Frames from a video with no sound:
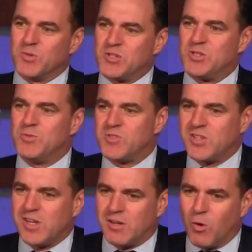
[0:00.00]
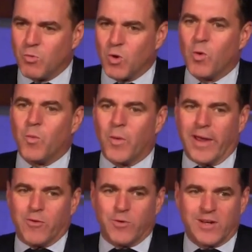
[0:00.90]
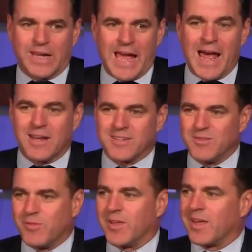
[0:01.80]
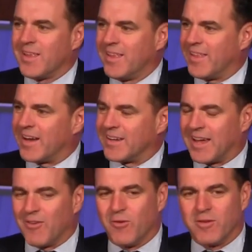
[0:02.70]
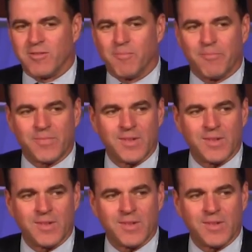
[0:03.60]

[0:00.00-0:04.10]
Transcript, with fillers: your tutee, oh, go away and read Kant. And you think, that'll get rid of him.